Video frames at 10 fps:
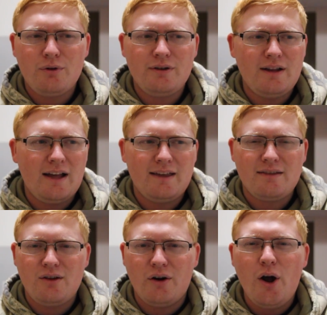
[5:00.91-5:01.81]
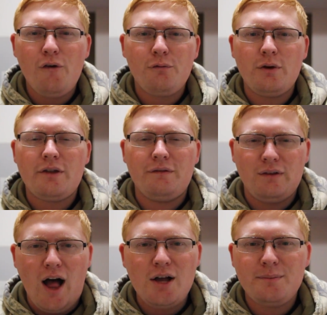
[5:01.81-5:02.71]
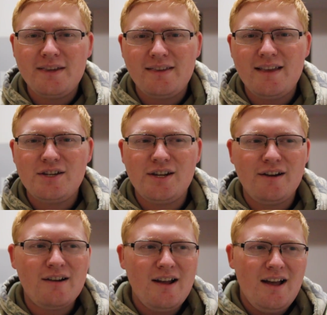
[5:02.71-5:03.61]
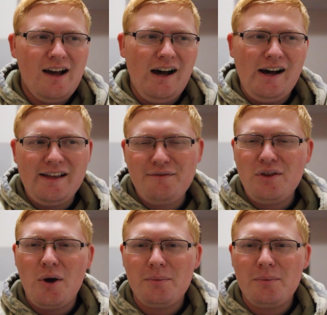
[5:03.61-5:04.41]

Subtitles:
We're gonna, I guess, start off with a Vlogmas this year, even though